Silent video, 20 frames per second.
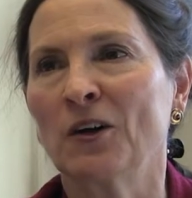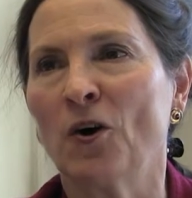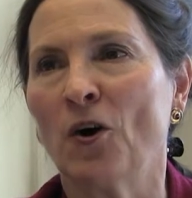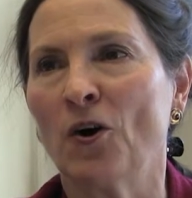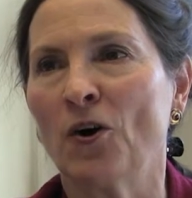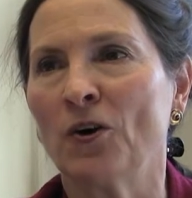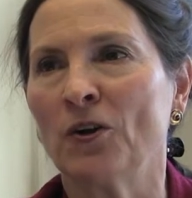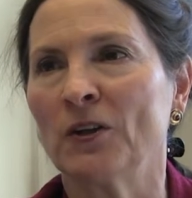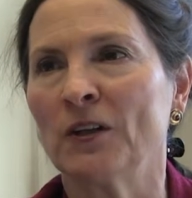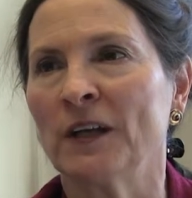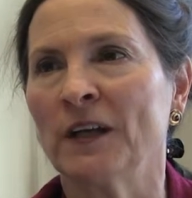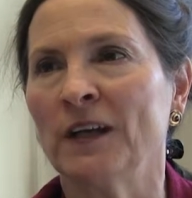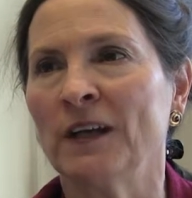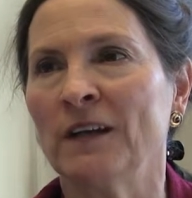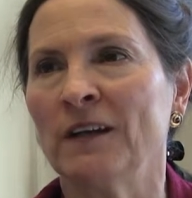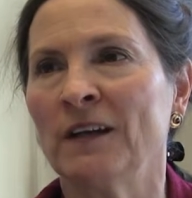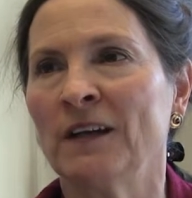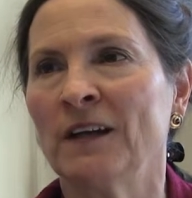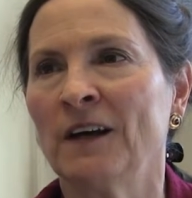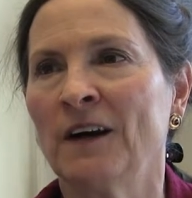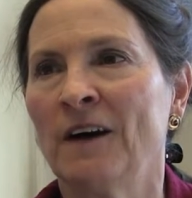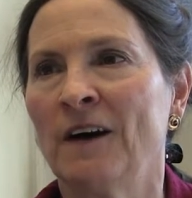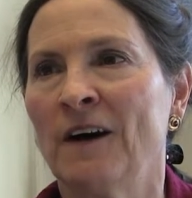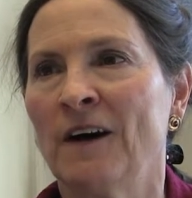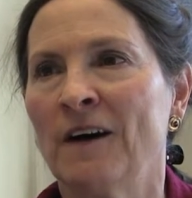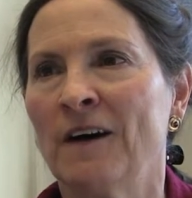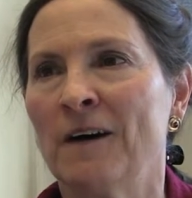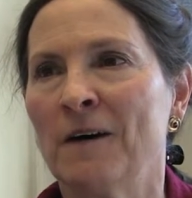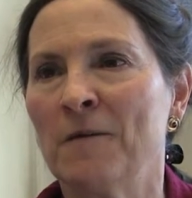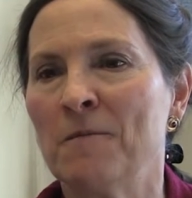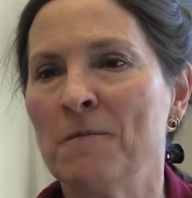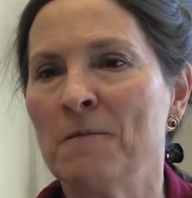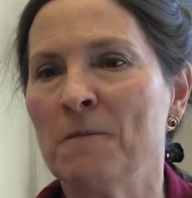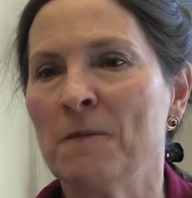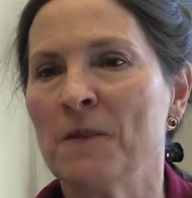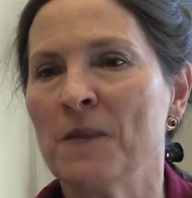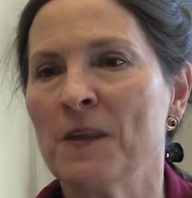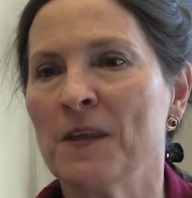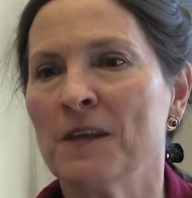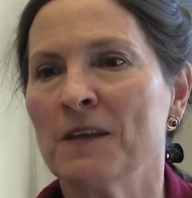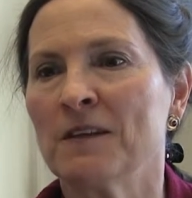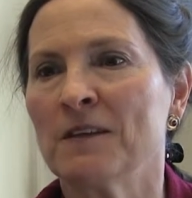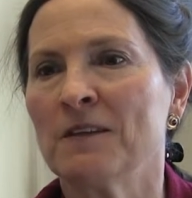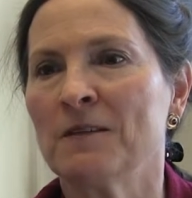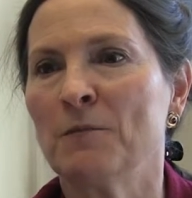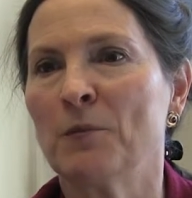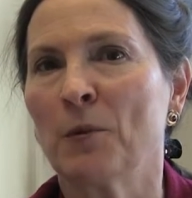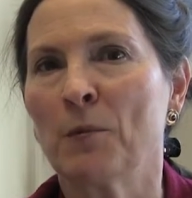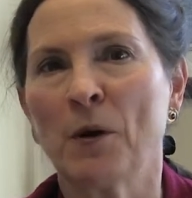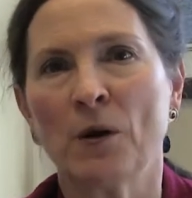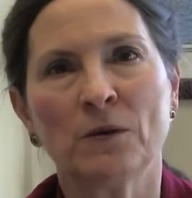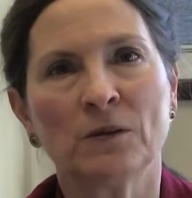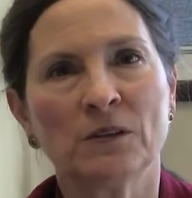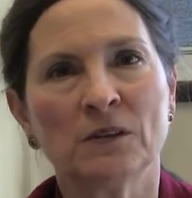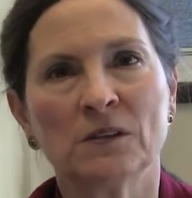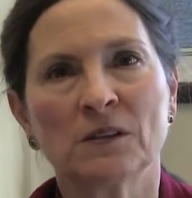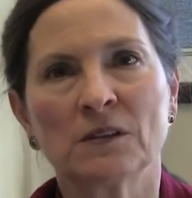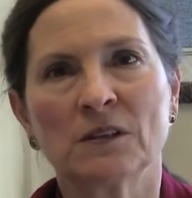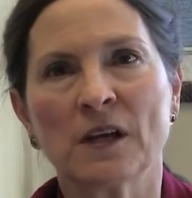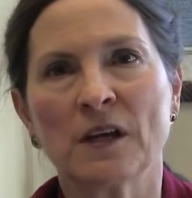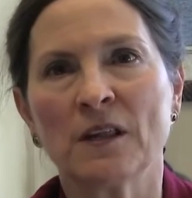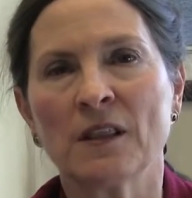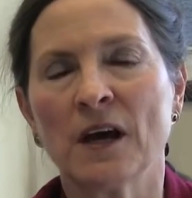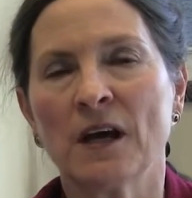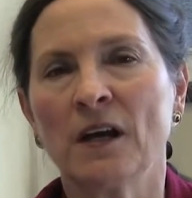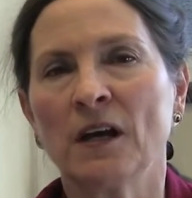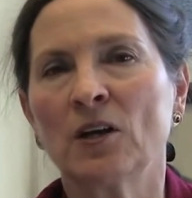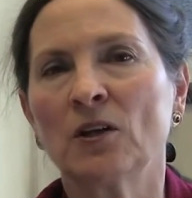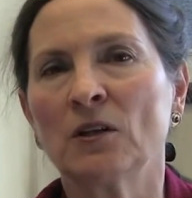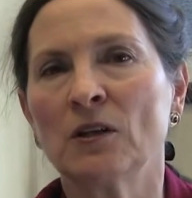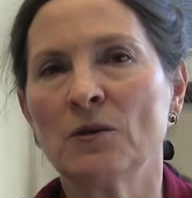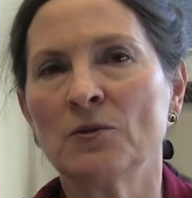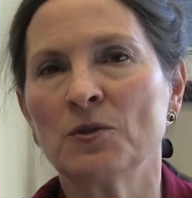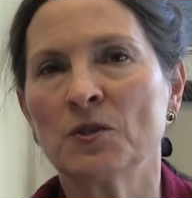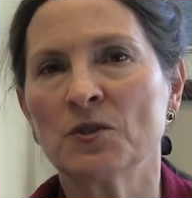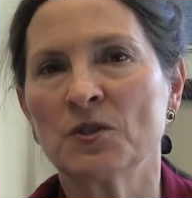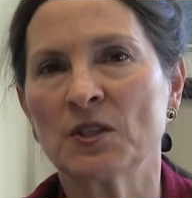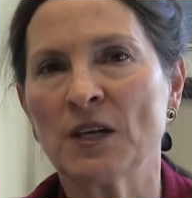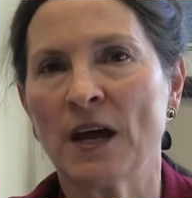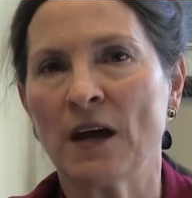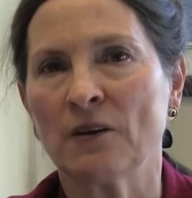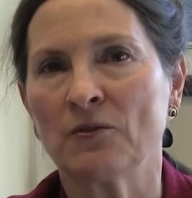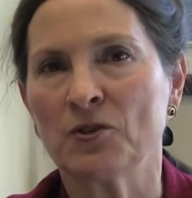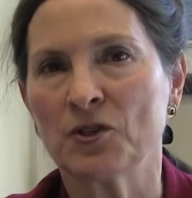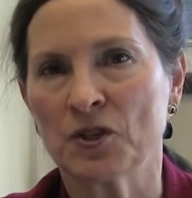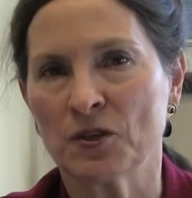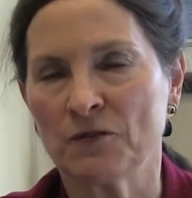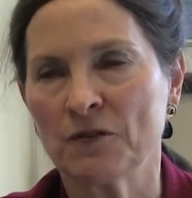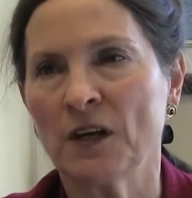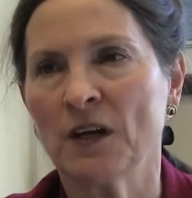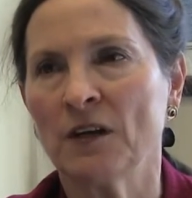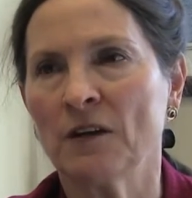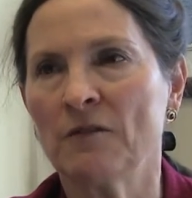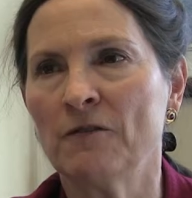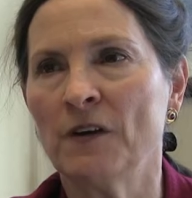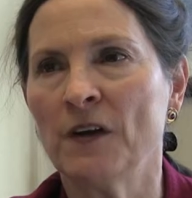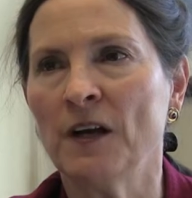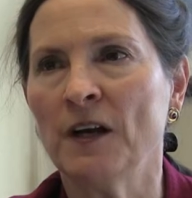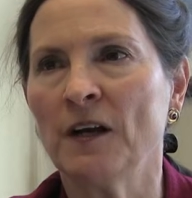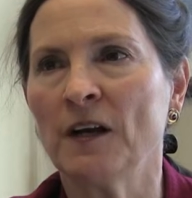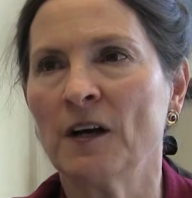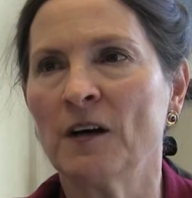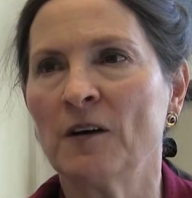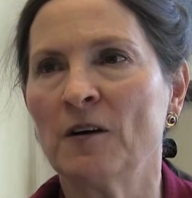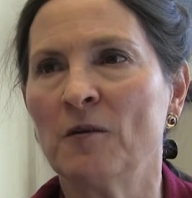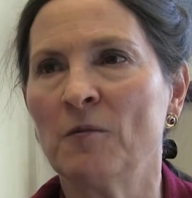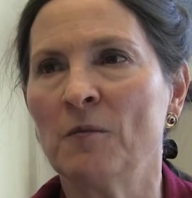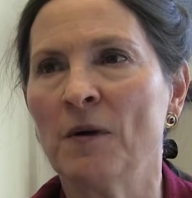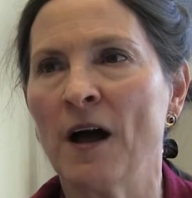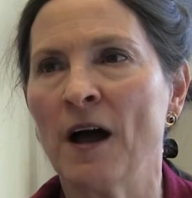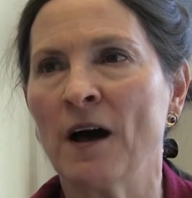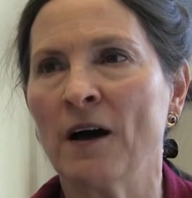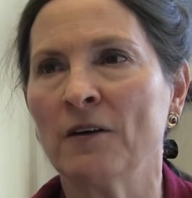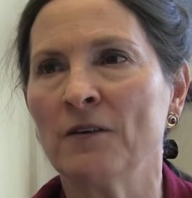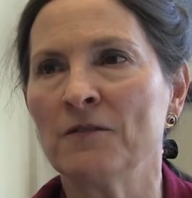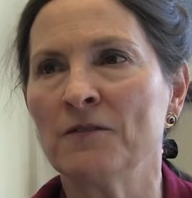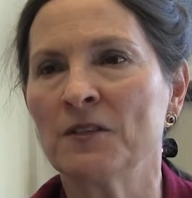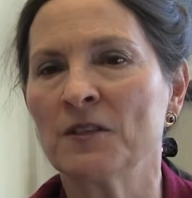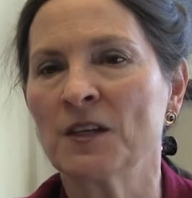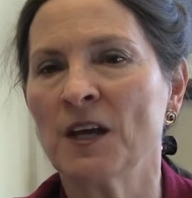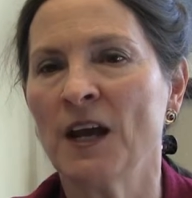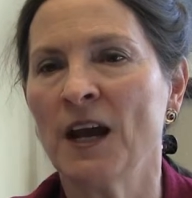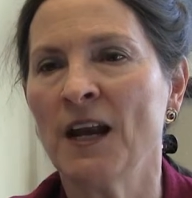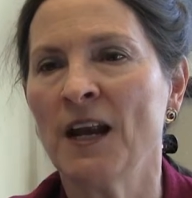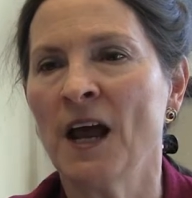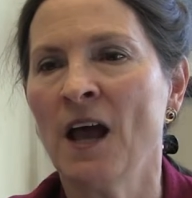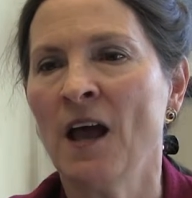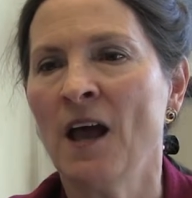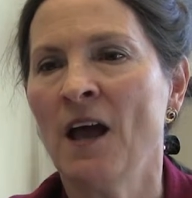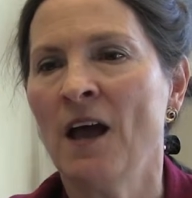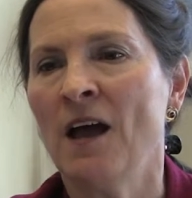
call it. The proponents say that it closes down shifting of income out of state,